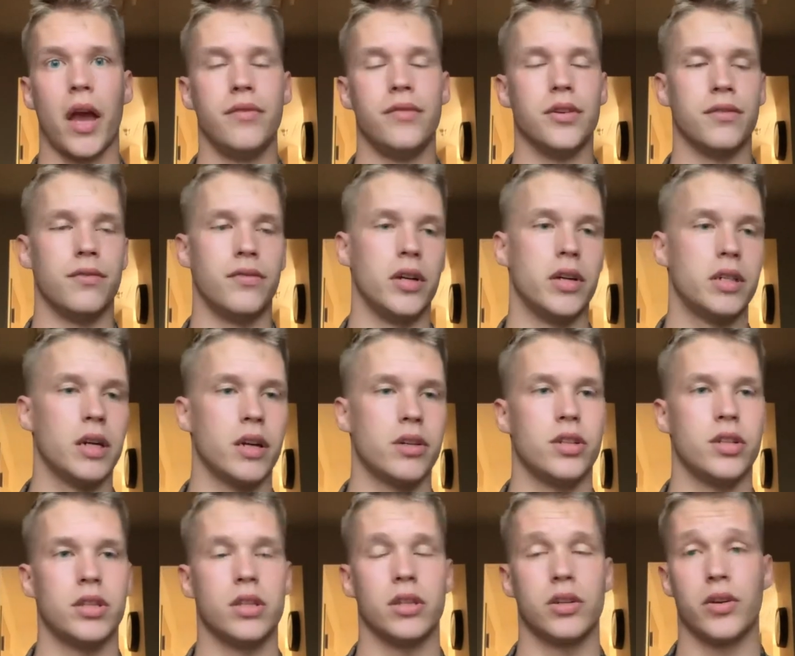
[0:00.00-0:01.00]
If your foot
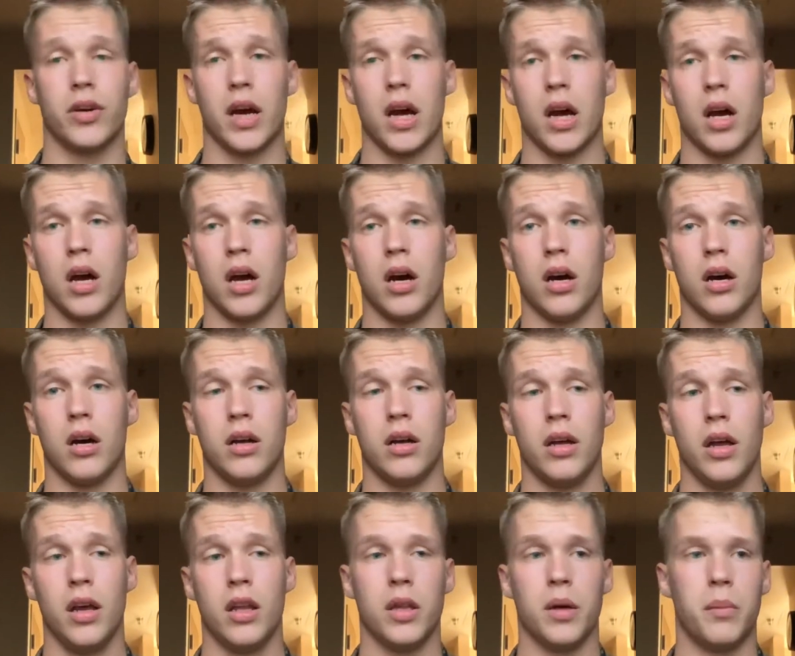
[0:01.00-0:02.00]
touches the ground,
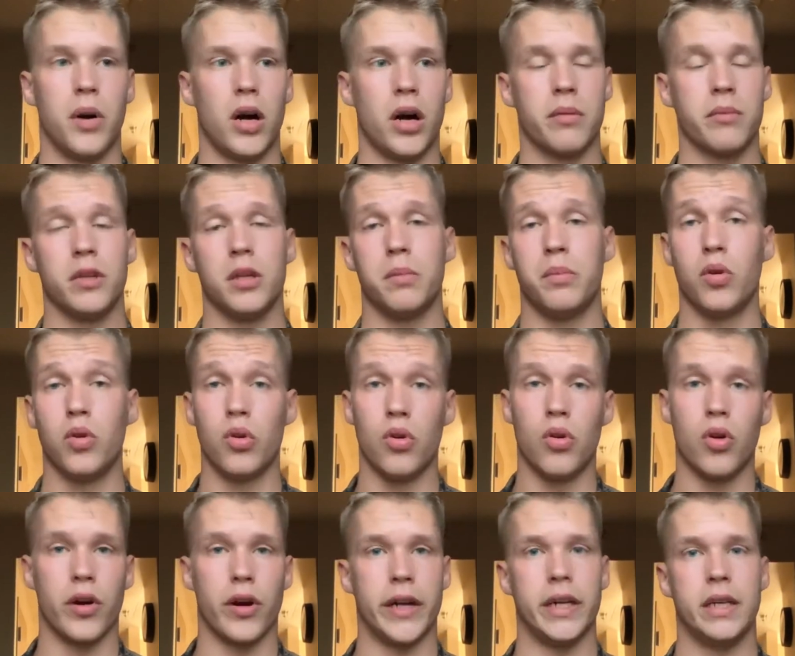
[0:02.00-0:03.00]
the bottom of the
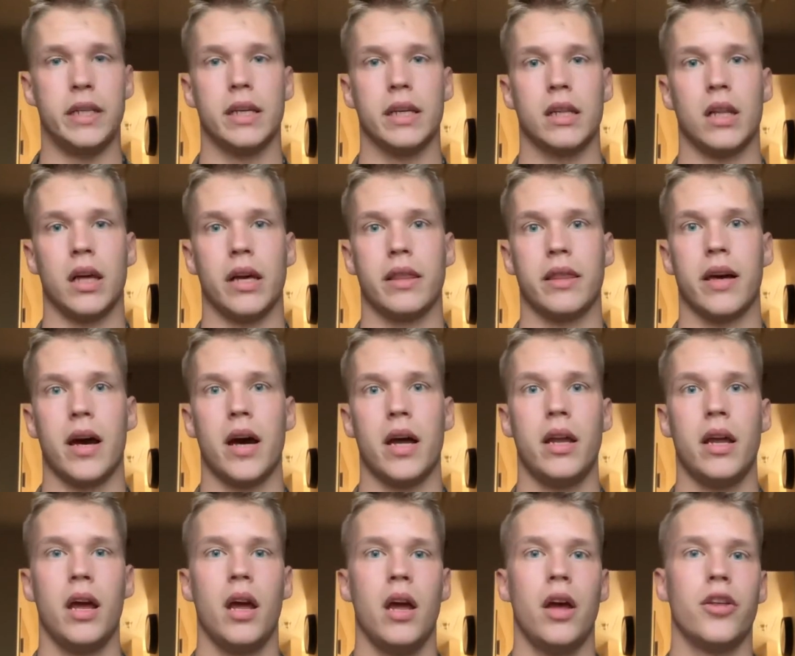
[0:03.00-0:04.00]
pool or anything like that,